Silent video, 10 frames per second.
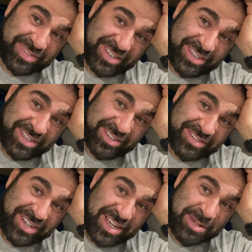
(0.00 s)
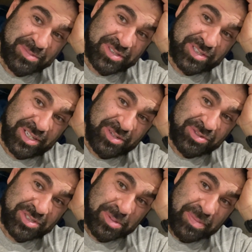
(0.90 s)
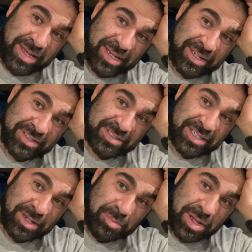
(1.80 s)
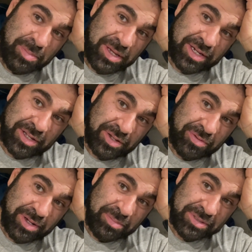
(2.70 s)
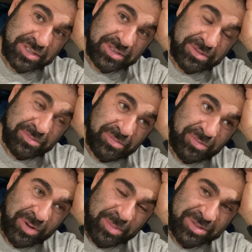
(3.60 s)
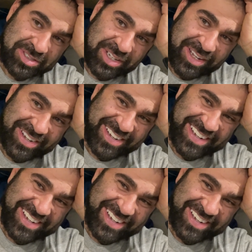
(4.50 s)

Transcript: There's times that you sit back and say, am I making the right mistake?